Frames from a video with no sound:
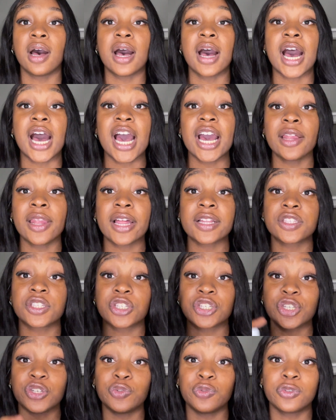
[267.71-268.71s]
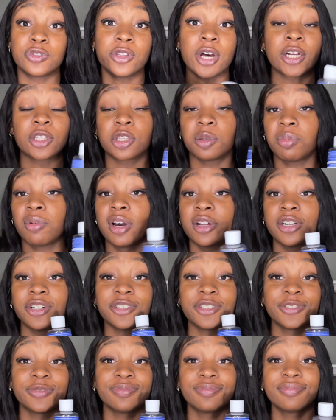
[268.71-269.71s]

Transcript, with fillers: I like to use Dr. Bronner's.